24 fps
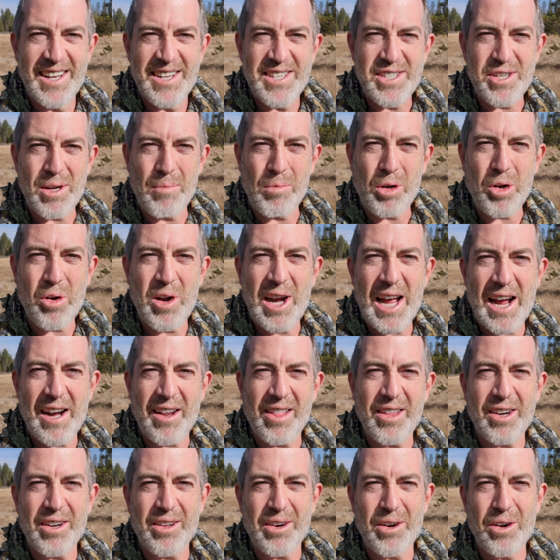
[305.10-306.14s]
So I'm going out
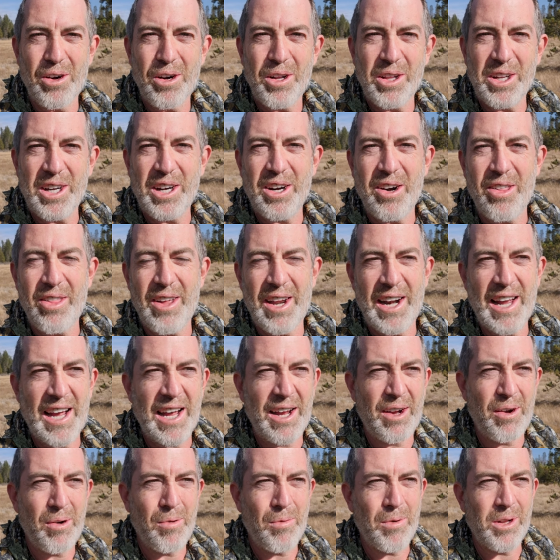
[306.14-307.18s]
a little earlier than
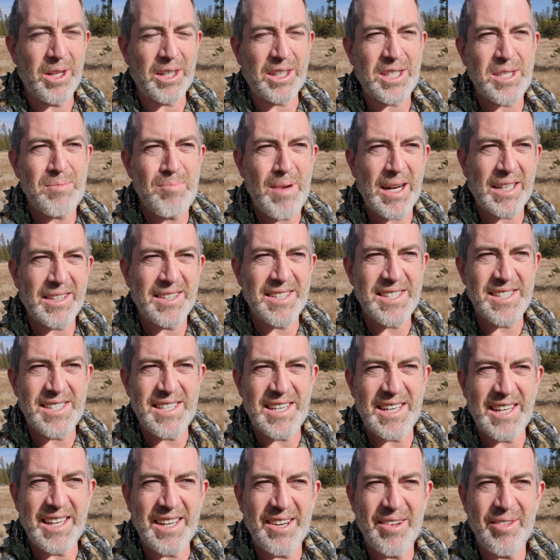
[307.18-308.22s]
I will expect to
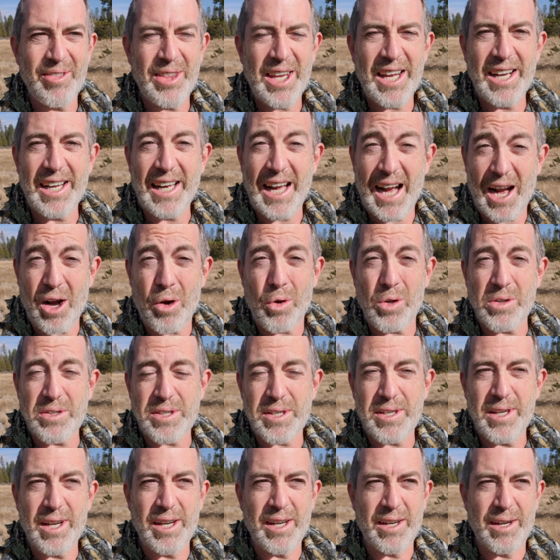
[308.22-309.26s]
see any
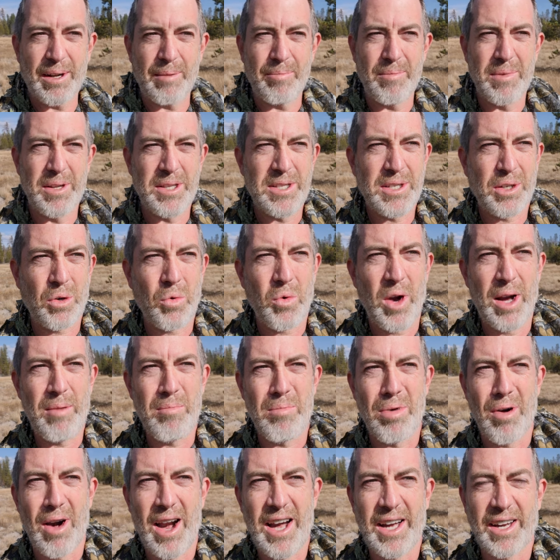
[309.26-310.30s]
owls. Um, it's quite
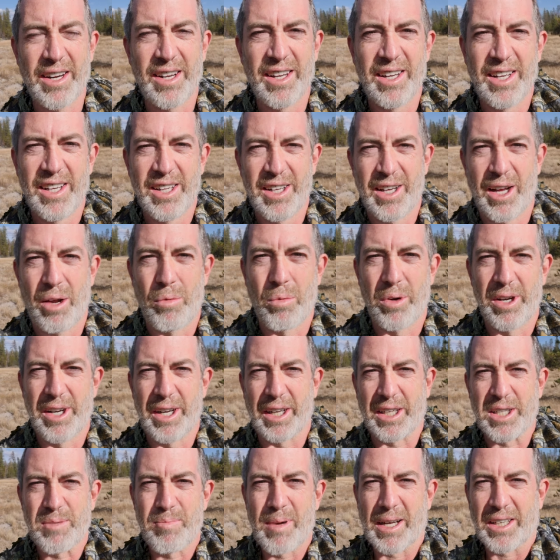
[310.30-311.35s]
bright I wouldn't
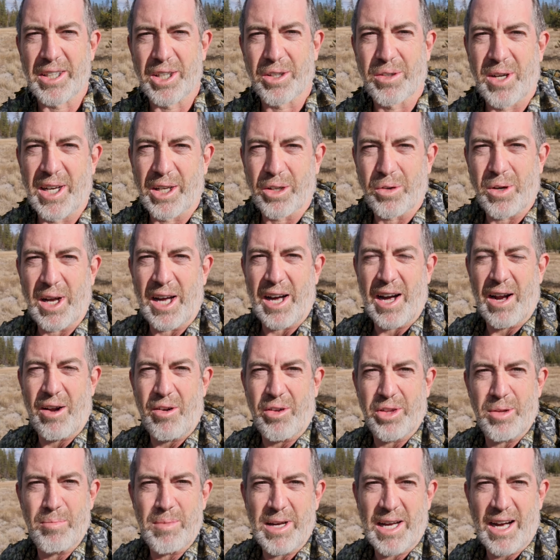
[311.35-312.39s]
expect a great gray
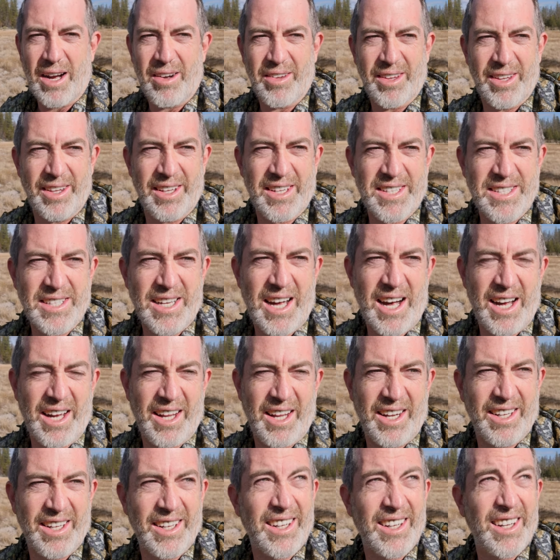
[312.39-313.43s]
owl to be out in this kind
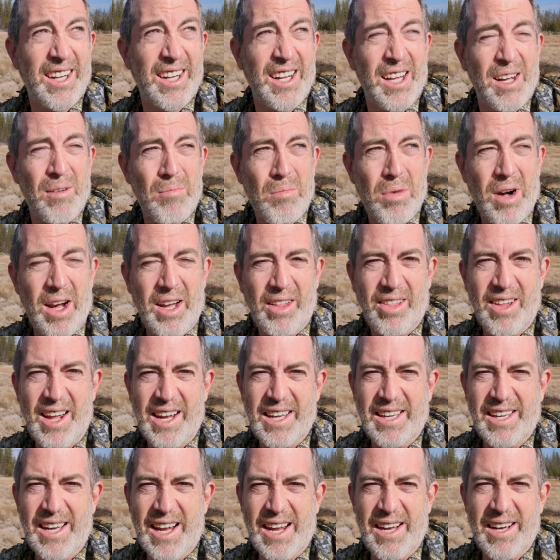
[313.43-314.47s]
of bright
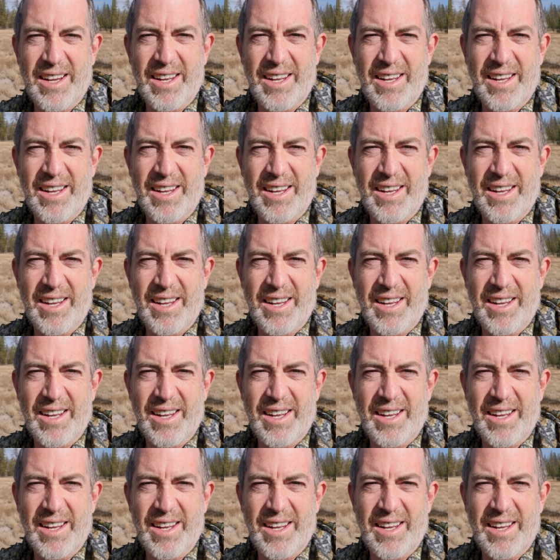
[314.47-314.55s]
light yet.